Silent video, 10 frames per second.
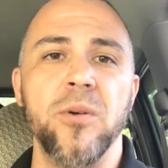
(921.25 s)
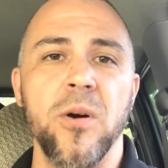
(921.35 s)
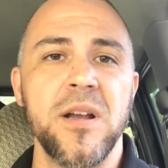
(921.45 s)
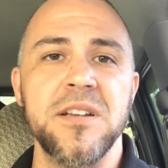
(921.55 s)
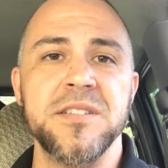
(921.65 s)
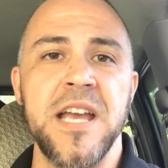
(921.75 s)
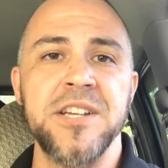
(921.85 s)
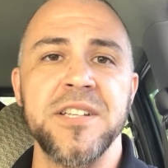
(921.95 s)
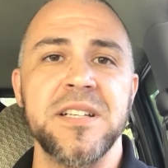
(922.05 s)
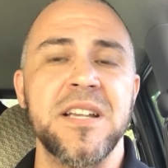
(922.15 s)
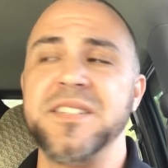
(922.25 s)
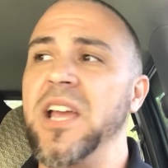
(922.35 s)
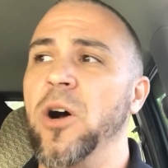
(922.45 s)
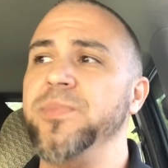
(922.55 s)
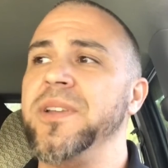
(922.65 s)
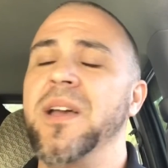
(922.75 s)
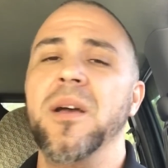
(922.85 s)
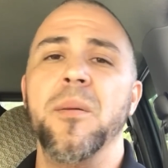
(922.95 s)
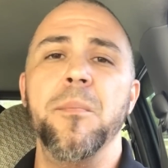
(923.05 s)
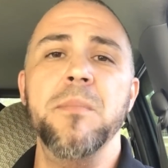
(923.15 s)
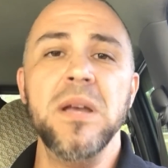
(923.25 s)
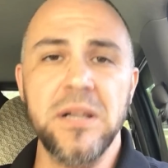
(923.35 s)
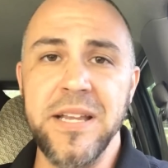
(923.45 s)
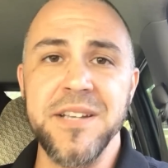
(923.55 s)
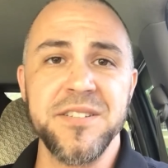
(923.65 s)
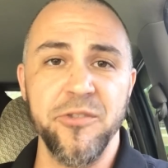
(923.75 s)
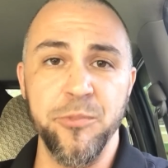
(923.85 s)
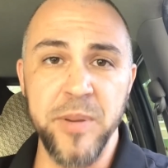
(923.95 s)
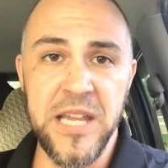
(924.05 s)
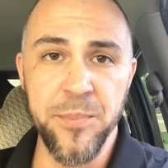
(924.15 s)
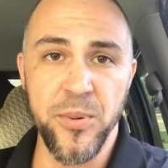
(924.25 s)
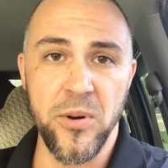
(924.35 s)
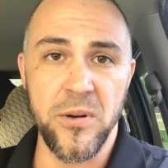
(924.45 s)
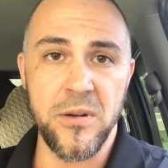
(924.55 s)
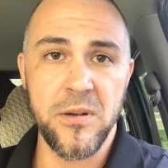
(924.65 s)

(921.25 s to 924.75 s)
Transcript: organization that has helped millions of people,